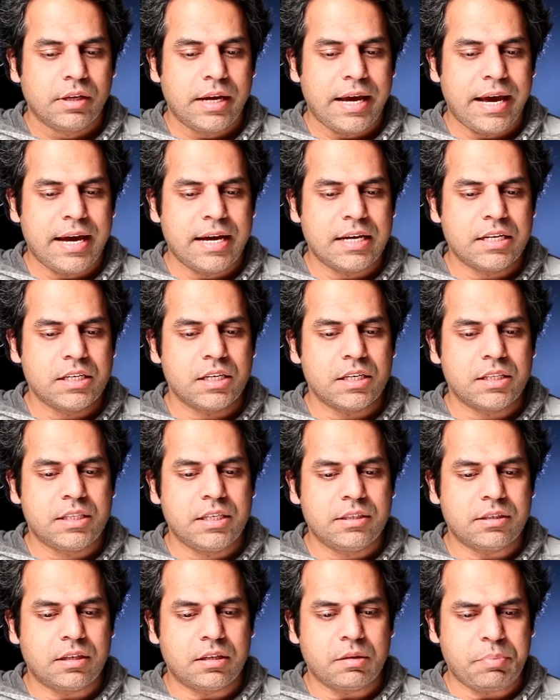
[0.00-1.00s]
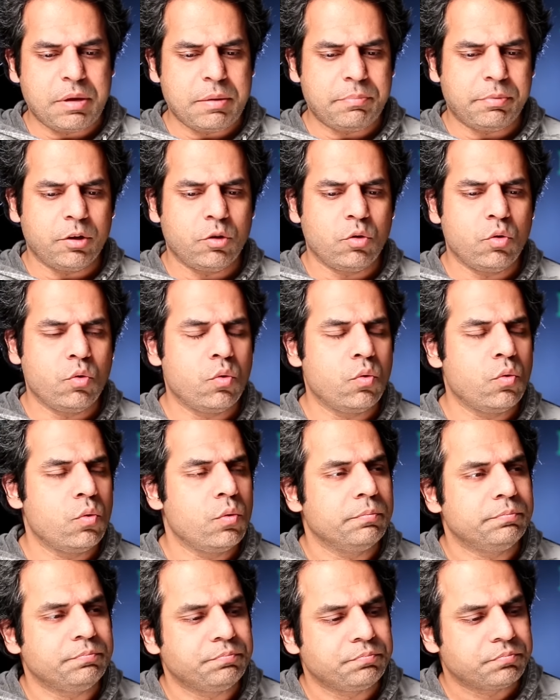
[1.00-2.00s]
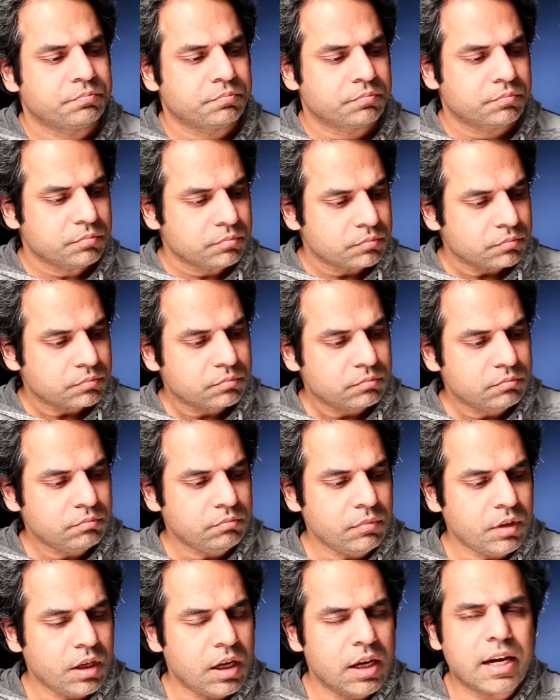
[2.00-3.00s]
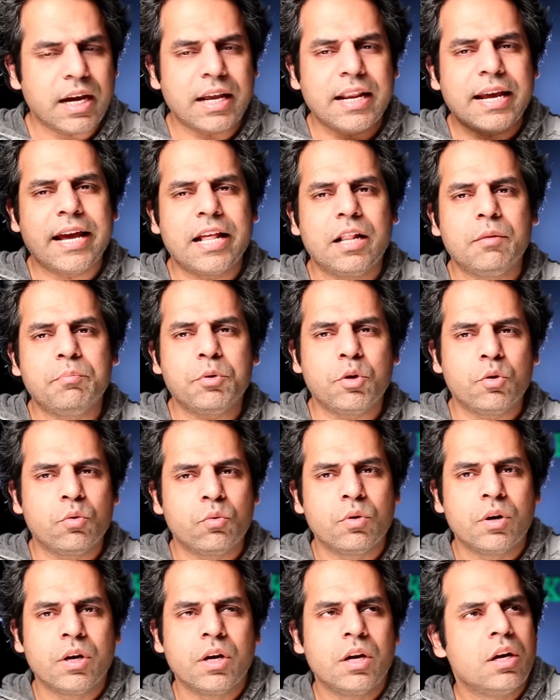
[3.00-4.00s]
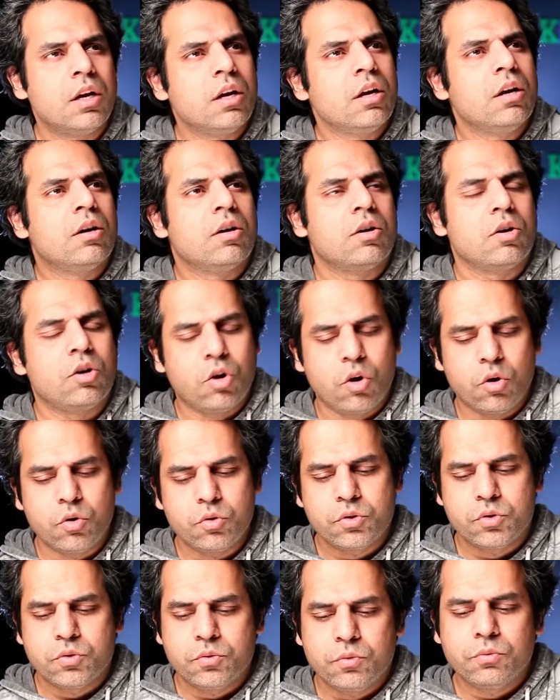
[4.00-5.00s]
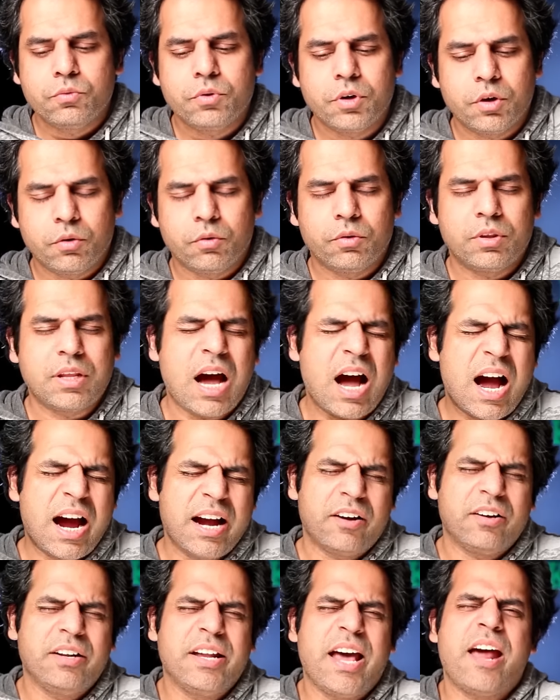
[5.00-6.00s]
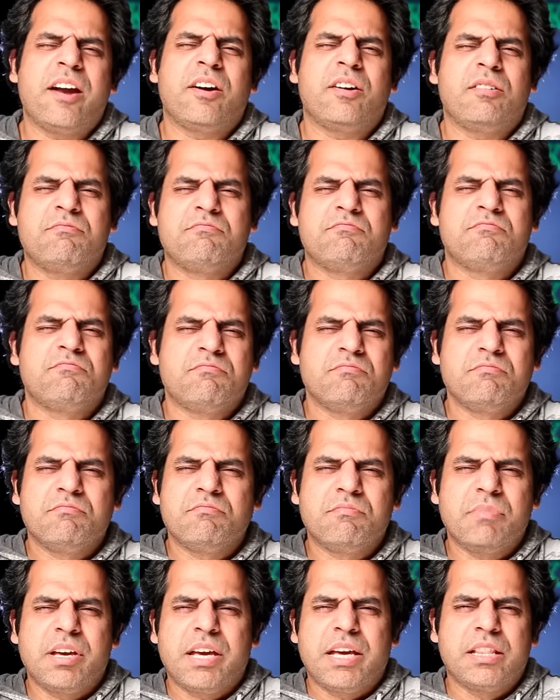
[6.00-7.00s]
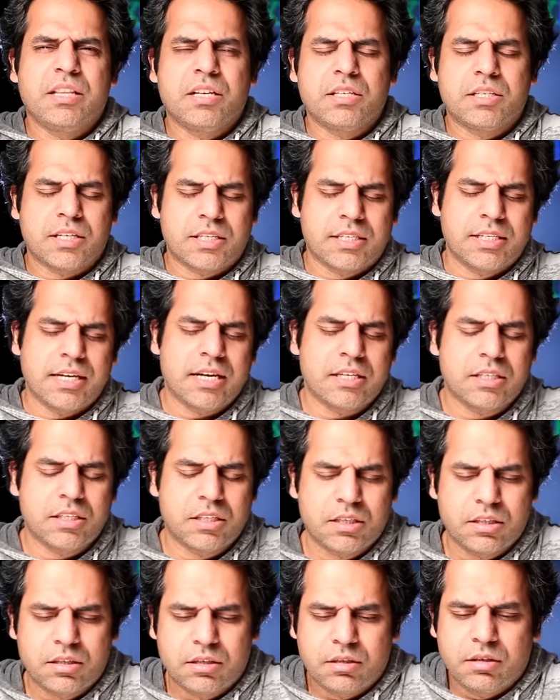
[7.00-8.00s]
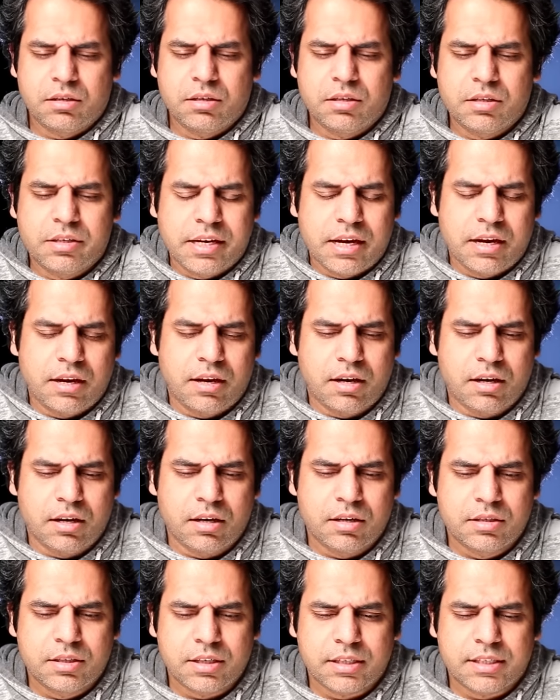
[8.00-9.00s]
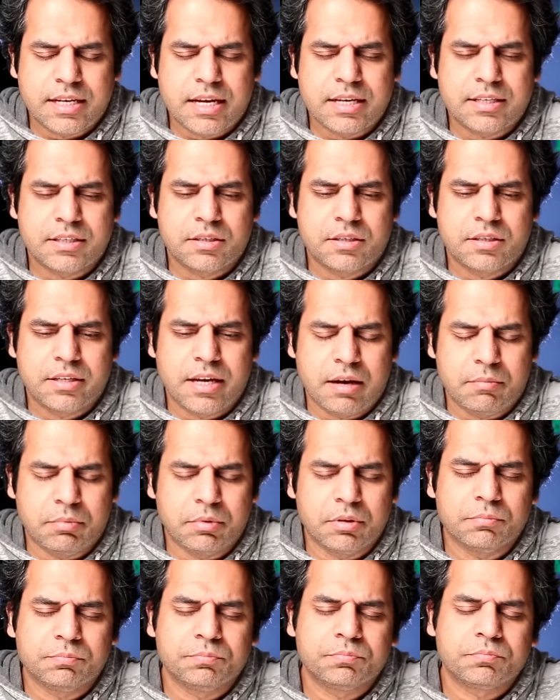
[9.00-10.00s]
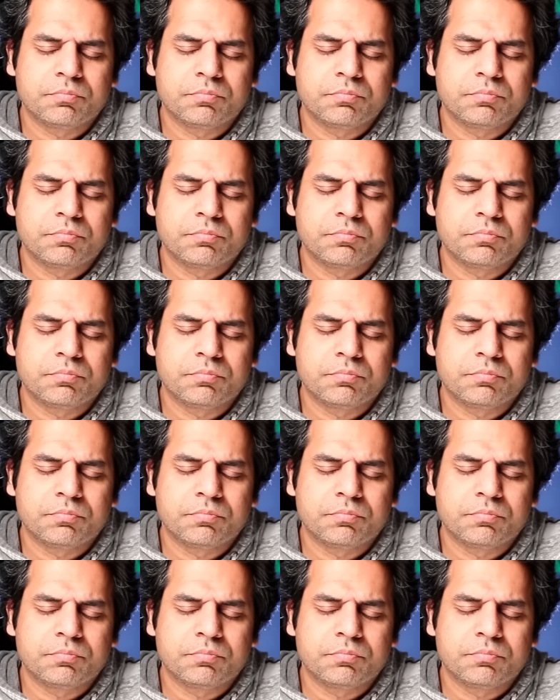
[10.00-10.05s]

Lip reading: And these are the people who kind of help you go to, you know, the higher ladder in the success table.